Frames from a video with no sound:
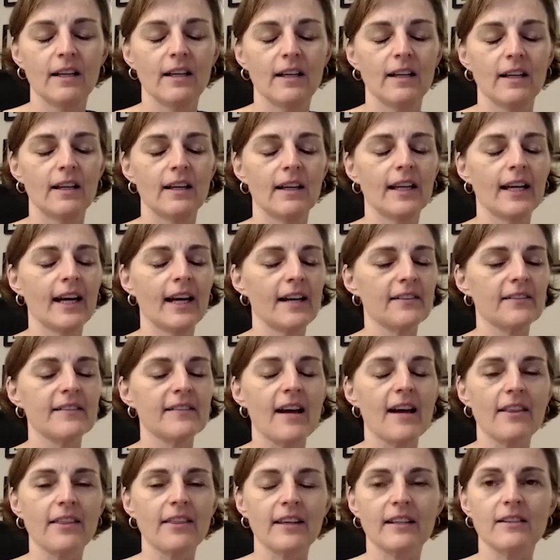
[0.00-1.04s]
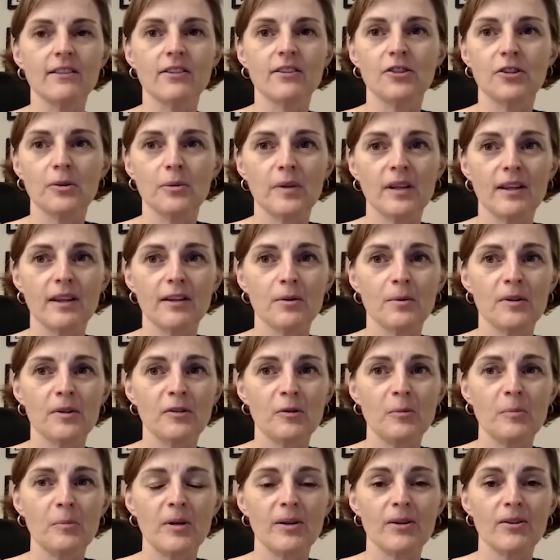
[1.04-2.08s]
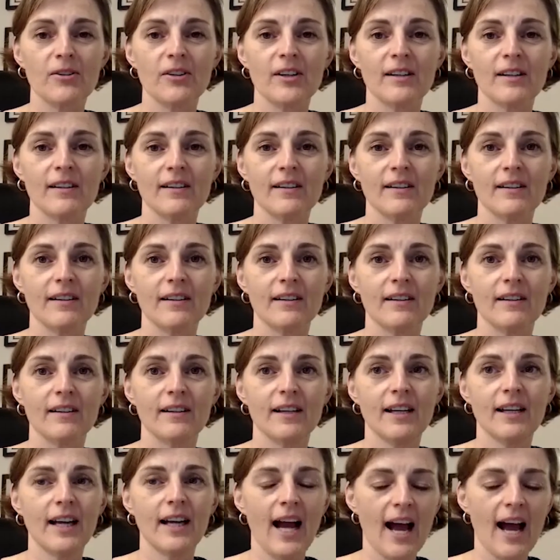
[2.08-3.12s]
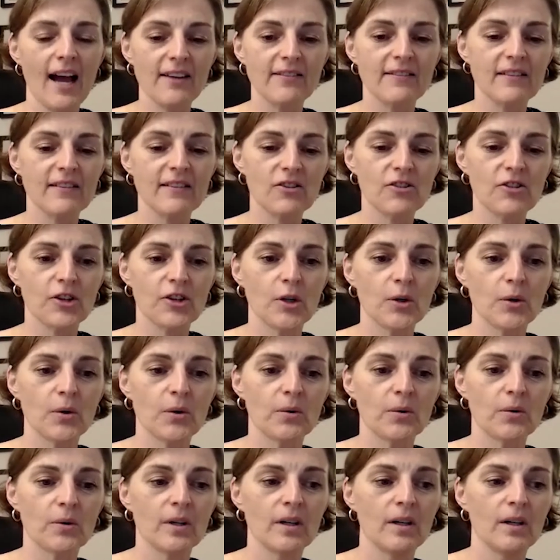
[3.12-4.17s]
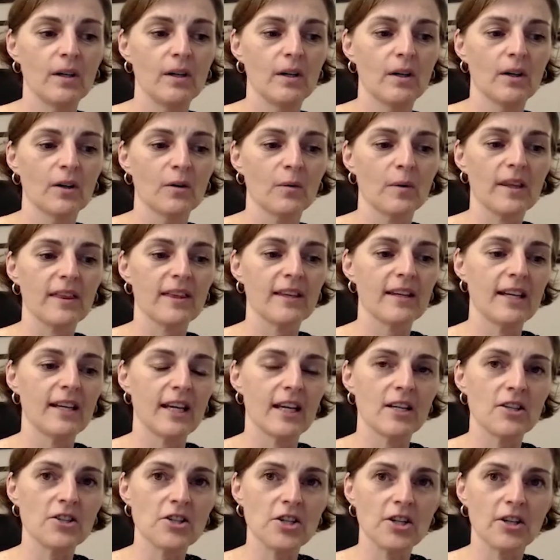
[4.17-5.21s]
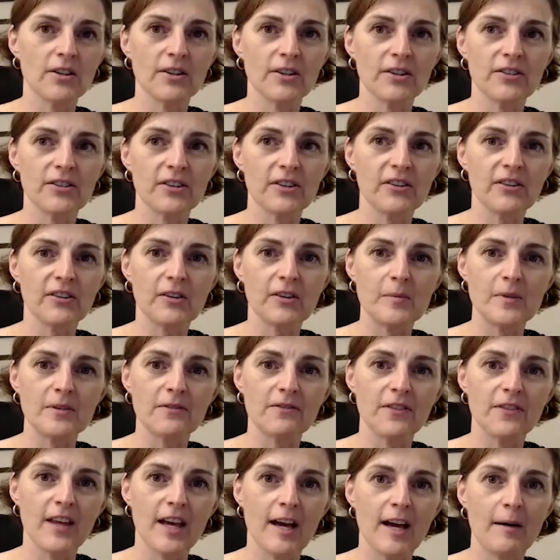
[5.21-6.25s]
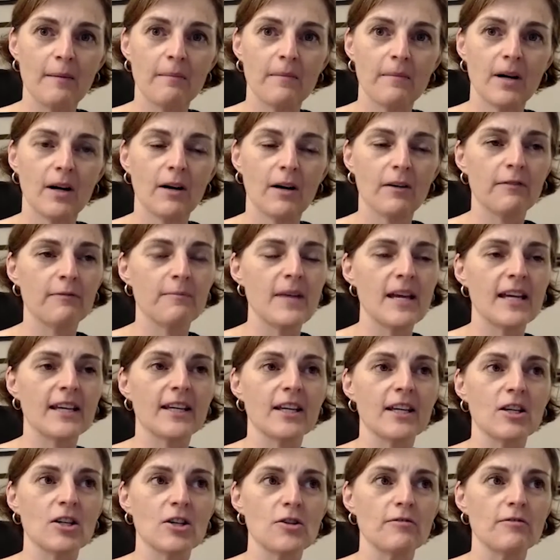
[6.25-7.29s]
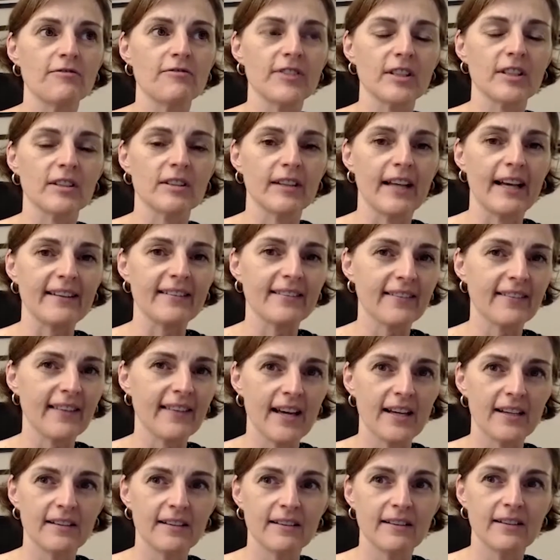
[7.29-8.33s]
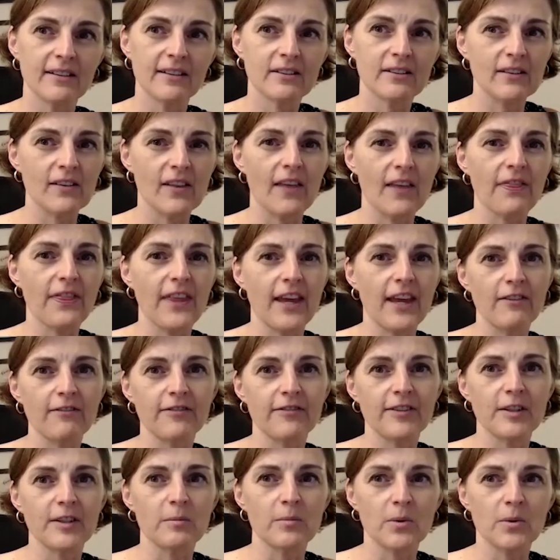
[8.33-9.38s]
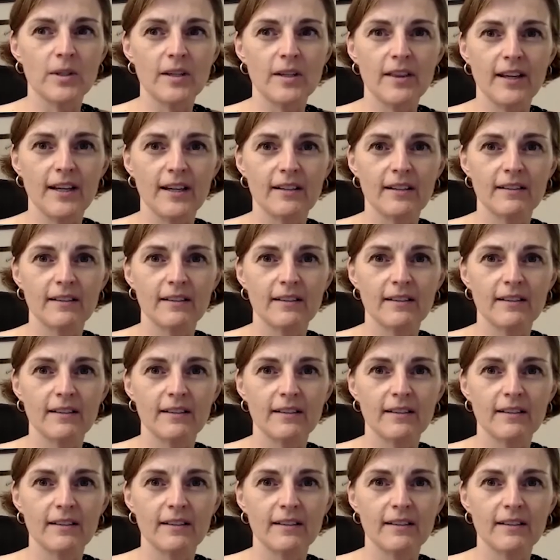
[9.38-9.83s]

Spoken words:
it has nothing to do with you as a person. It has to do with an internal system of them of making you feel less than so that they feel more than.